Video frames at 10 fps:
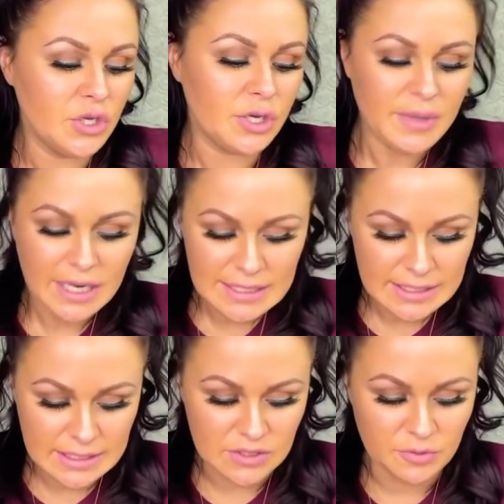You could be at a
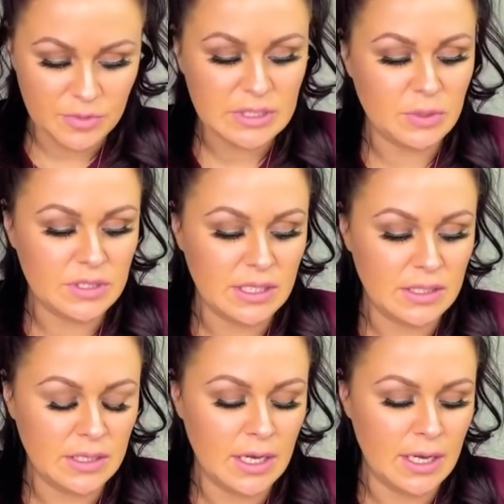distance from this
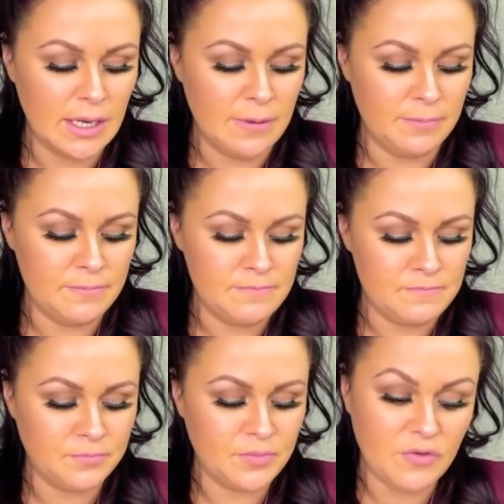person um,
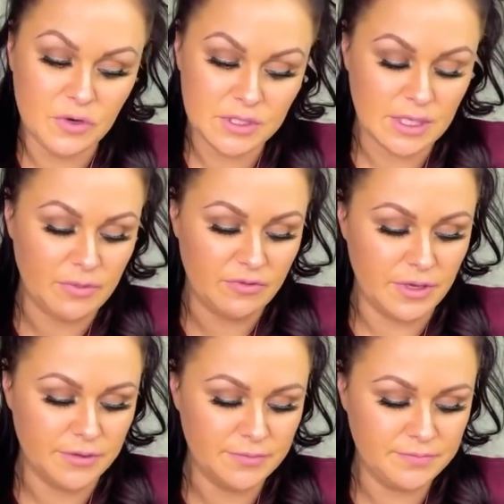for some of
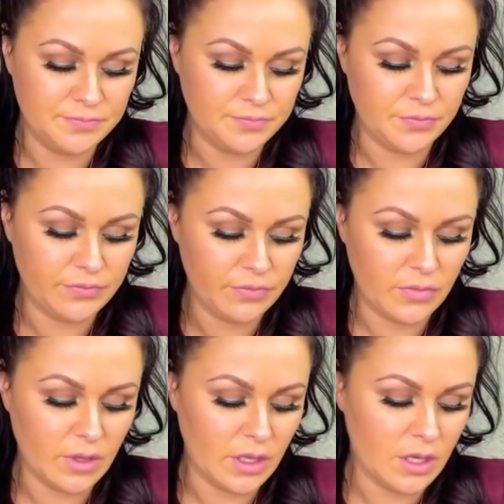you.
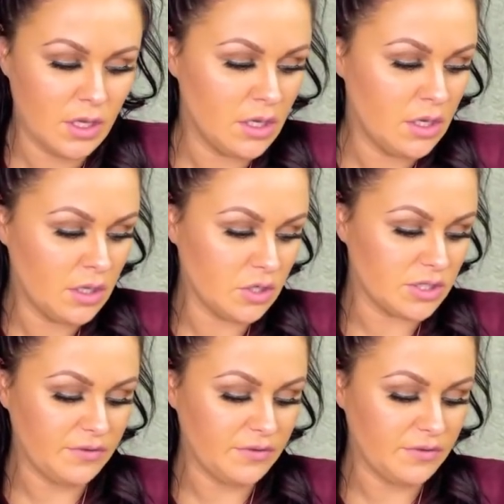There's